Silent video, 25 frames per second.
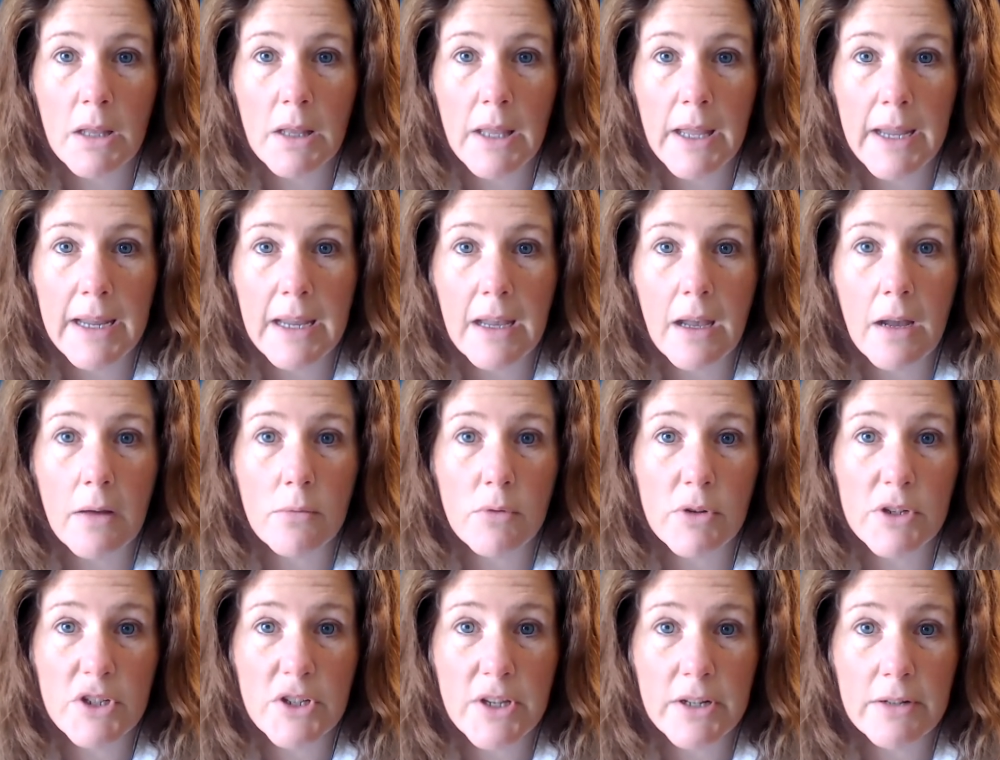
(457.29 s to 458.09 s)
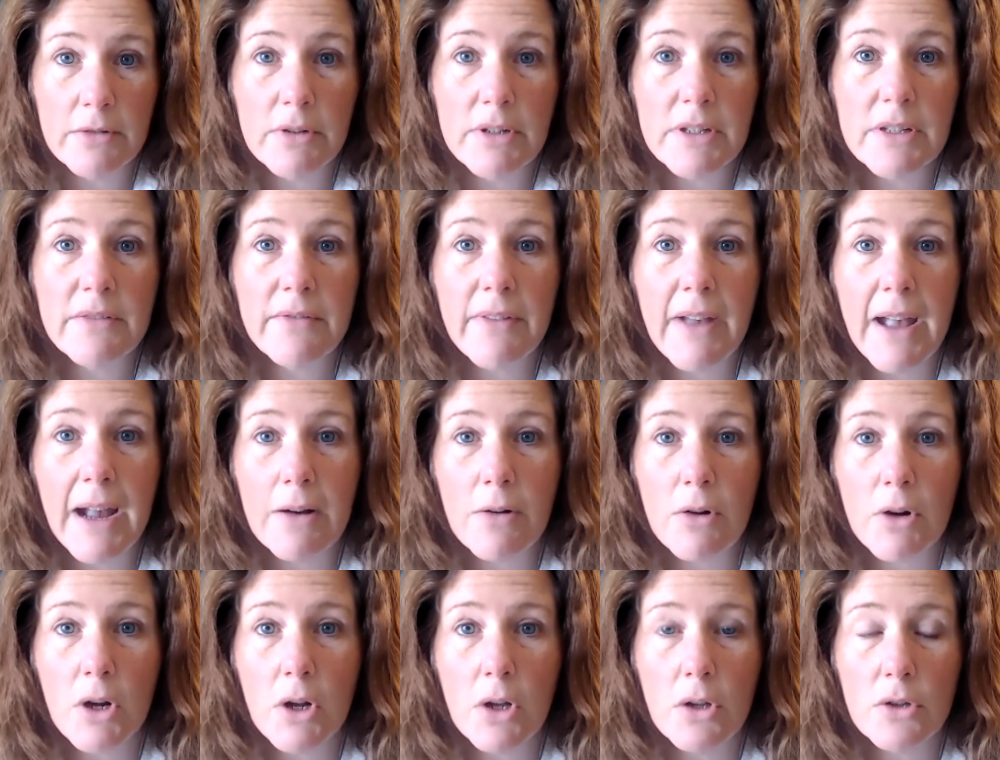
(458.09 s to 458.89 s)
like a regenerative
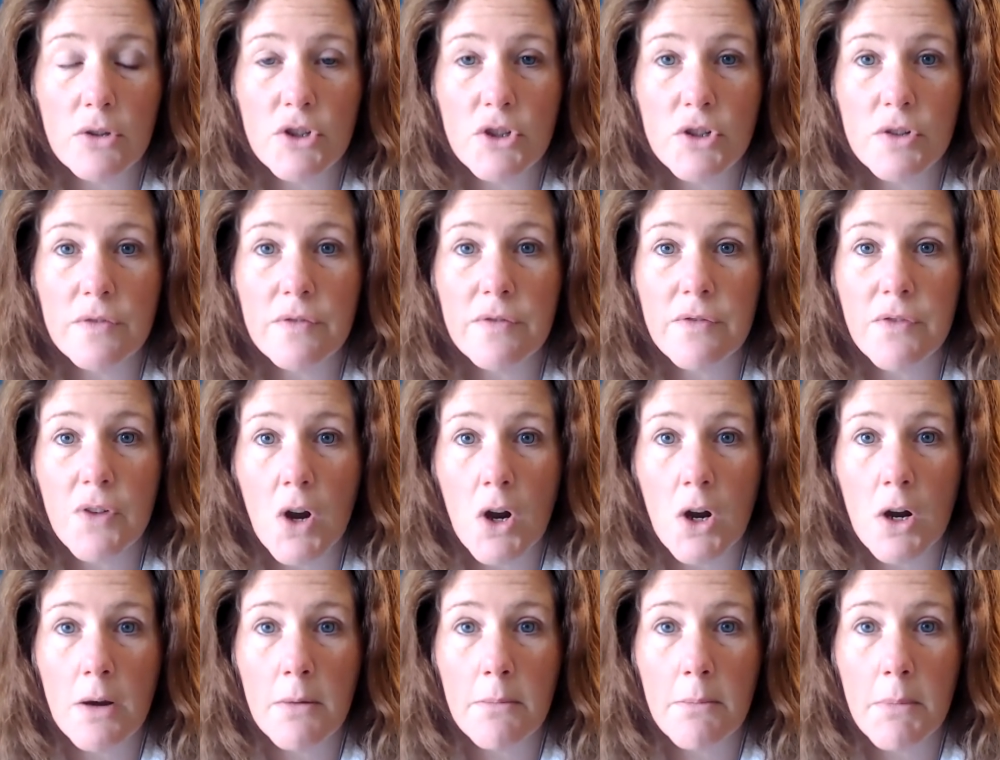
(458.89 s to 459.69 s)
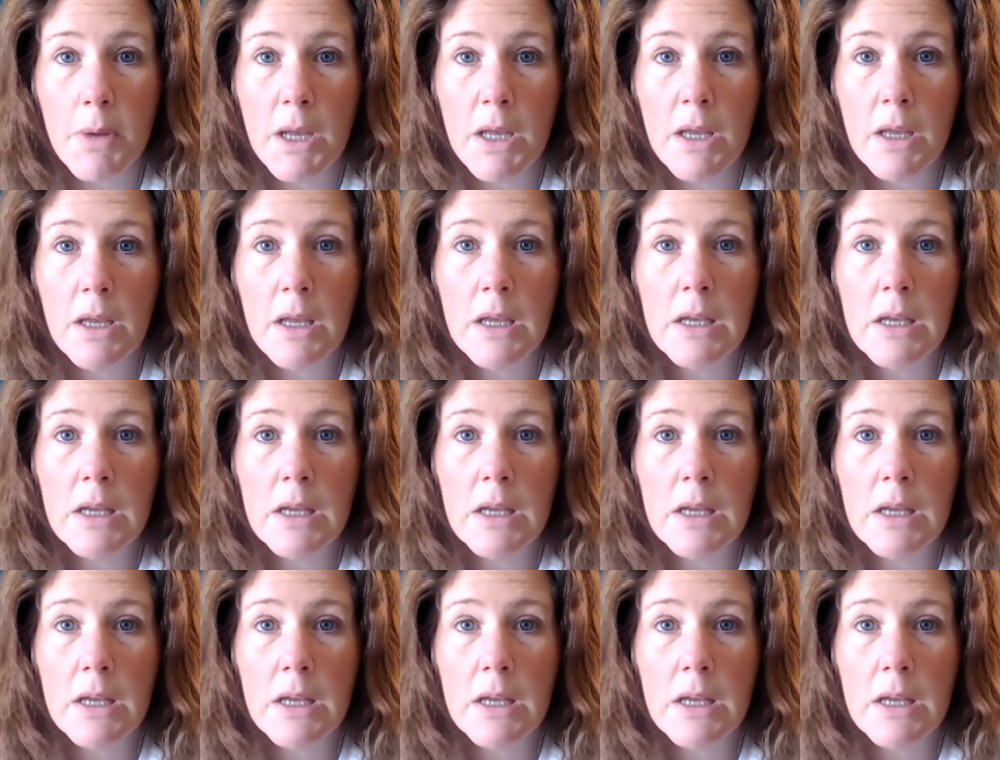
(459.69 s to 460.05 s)
agriculture farm,